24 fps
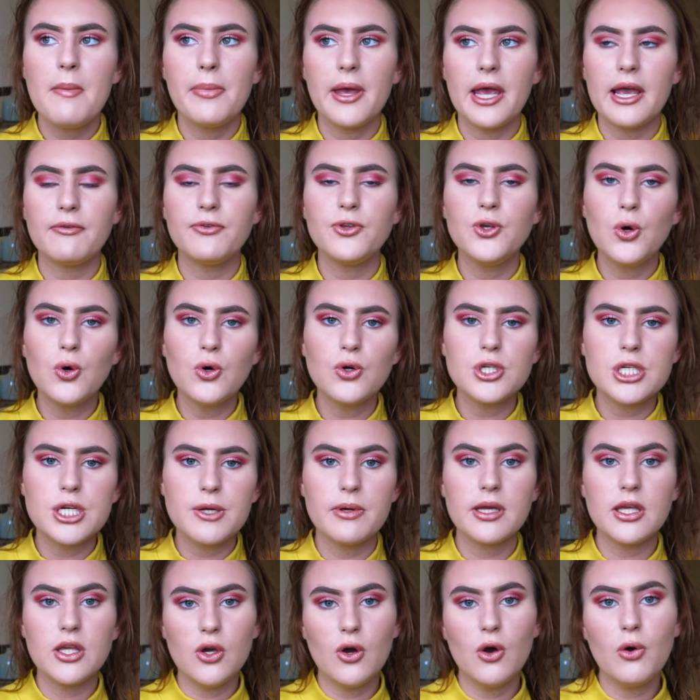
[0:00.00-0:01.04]
But if you're
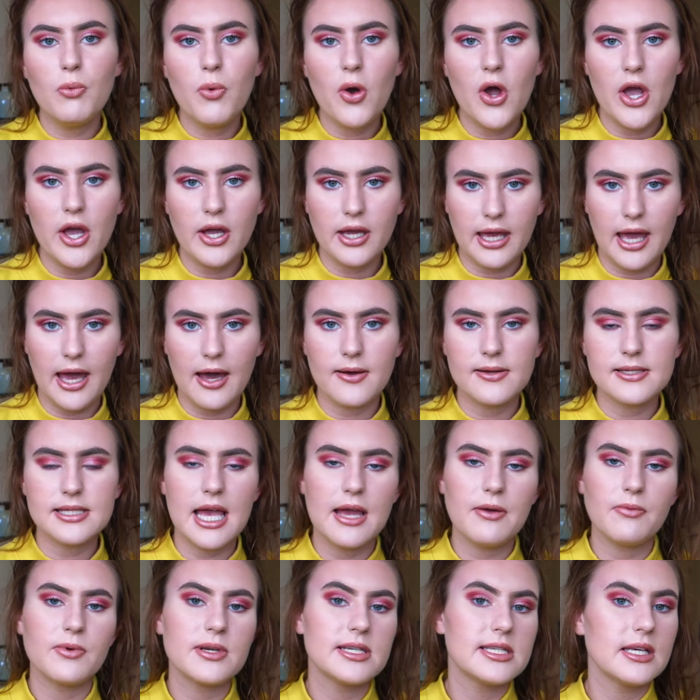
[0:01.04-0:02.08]
doing your workouts
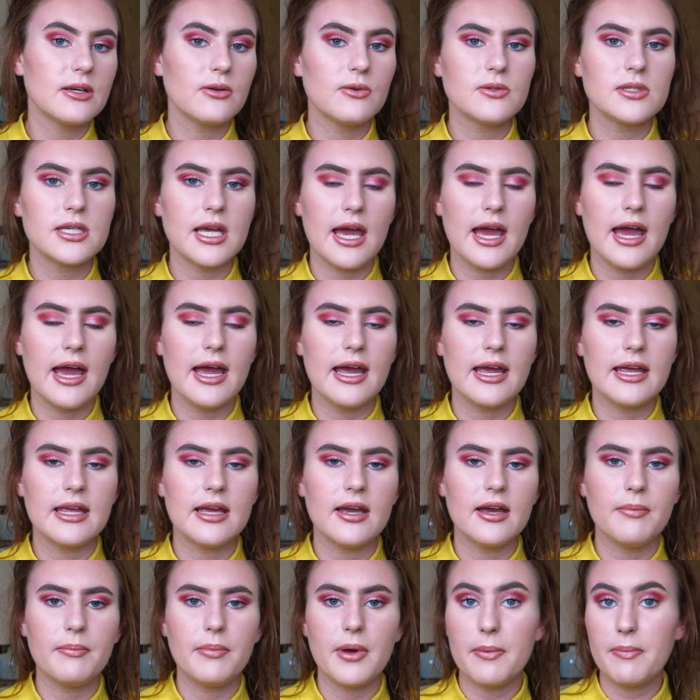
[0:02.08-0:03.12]
every single
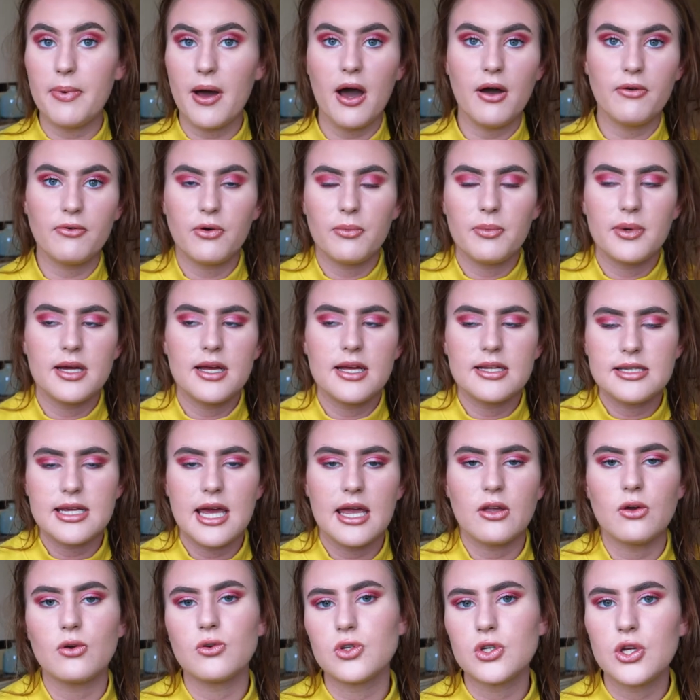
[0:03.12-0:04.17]
day, apart from a
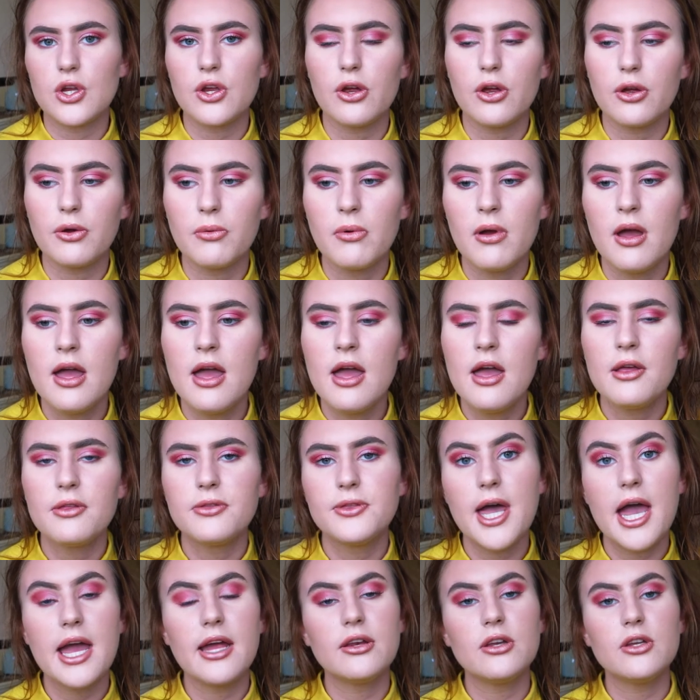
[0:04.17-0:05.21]
day or two,
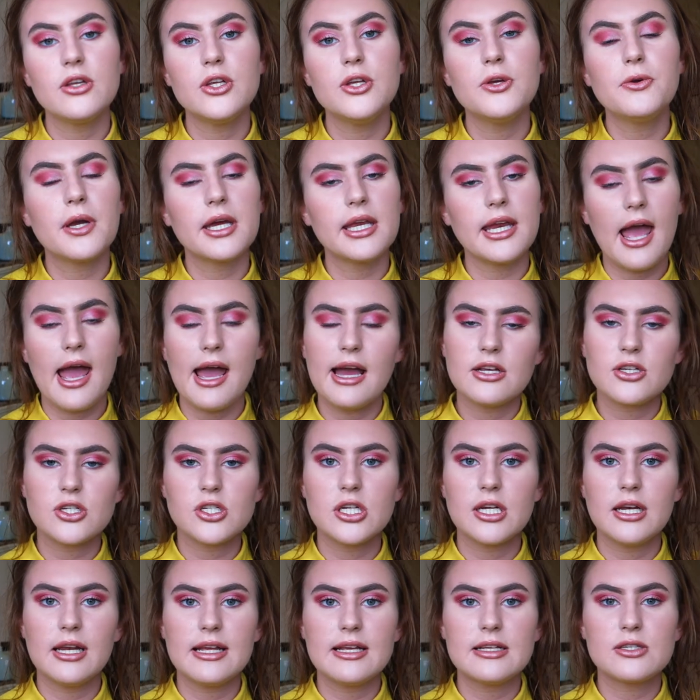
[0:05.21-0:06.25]
then you can
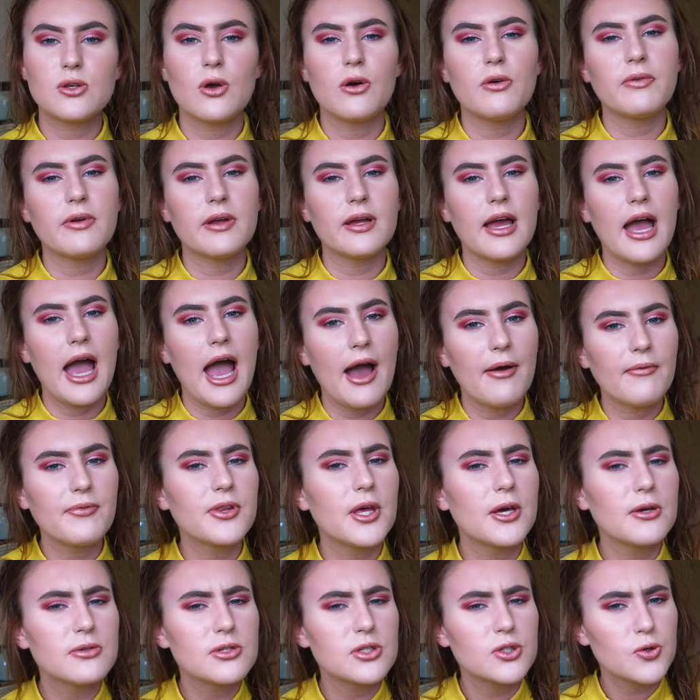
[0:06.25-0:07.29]
actually sort of have
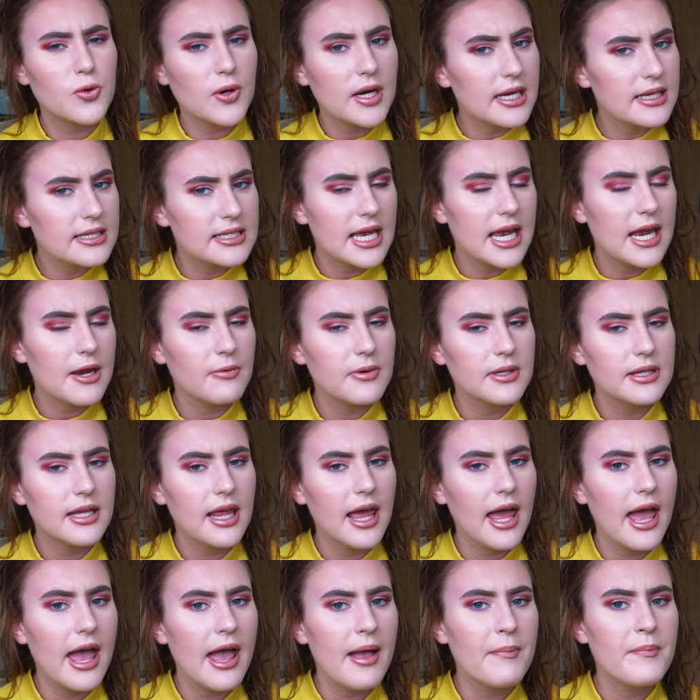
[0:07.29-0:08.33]
those treats here and
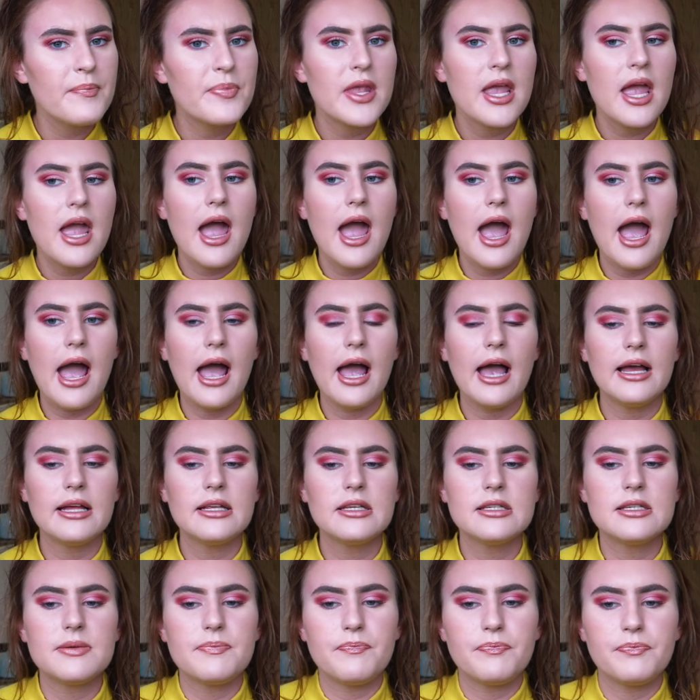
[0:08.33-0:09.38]
there.
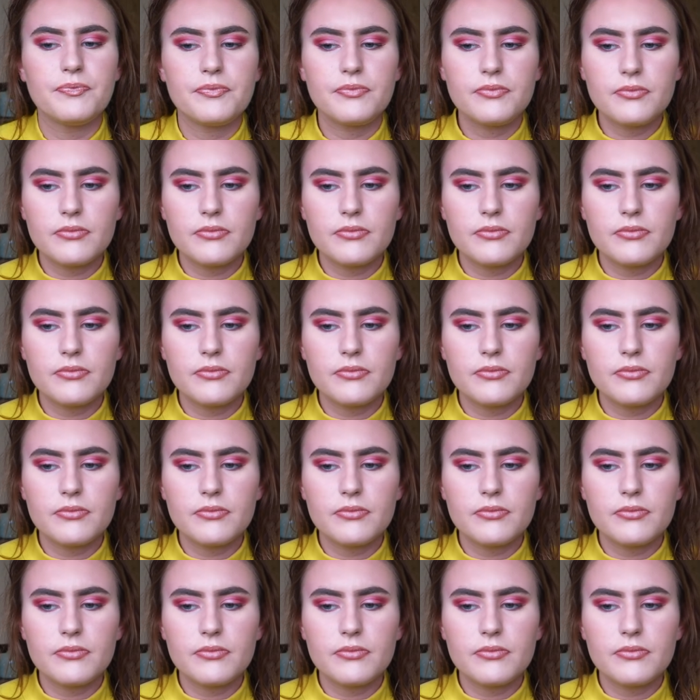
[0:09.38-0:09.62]
And